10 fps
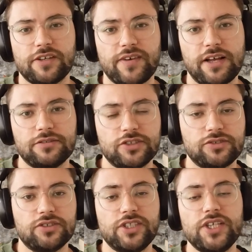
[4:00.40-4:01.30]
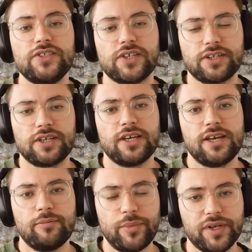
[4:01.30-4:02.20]
around strategic
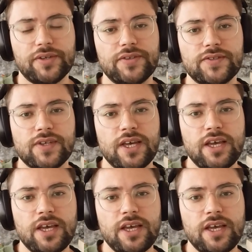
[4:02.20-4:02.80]
builds